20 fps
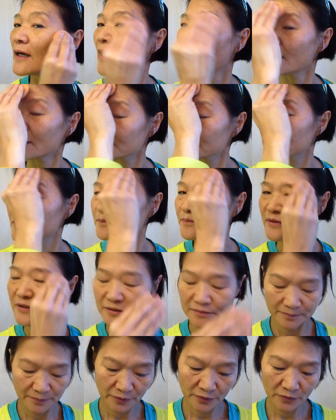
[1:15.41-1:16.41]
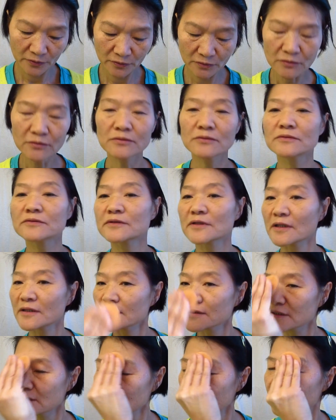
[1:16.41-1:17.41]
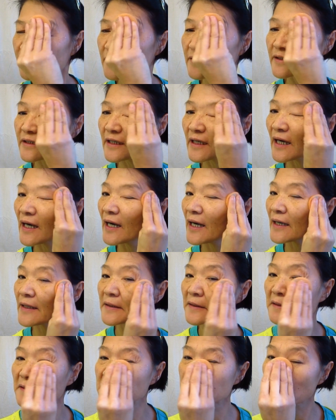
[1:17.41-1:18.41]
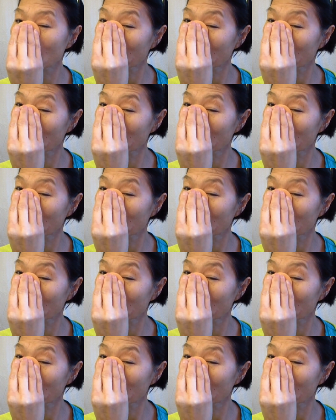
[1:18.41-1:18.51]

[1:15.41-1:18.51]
other people, not even the artists.